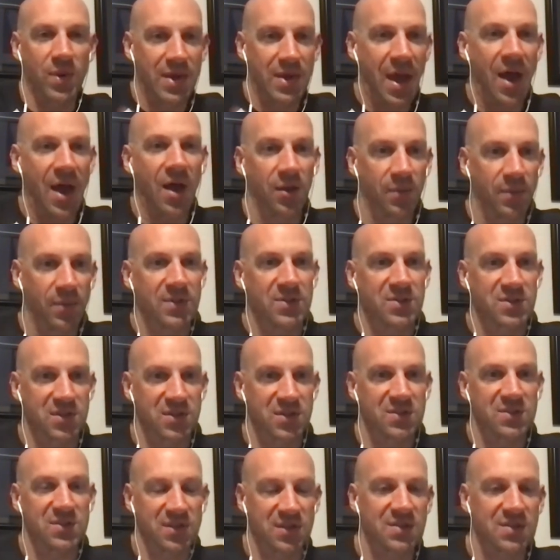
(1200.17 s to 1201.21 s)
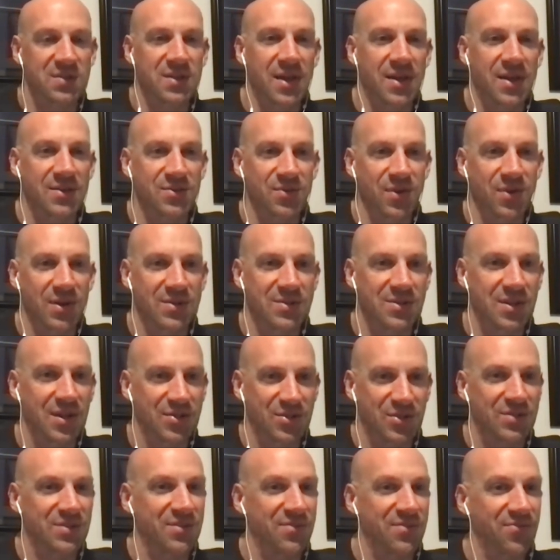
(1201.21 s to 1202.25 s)
many elements to success, right? It's not
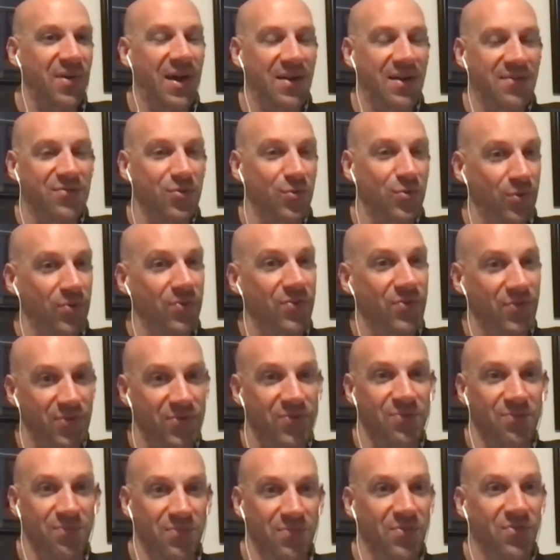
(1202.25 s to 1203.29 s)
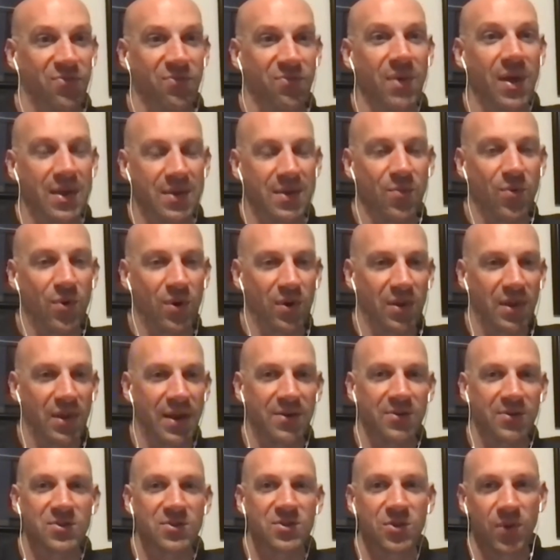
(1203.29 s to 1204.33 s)
just the five tools. There's many more
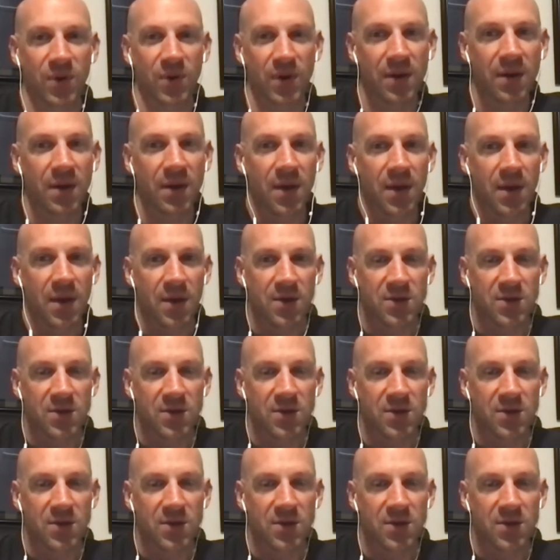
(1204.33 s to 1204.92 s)
layers to it.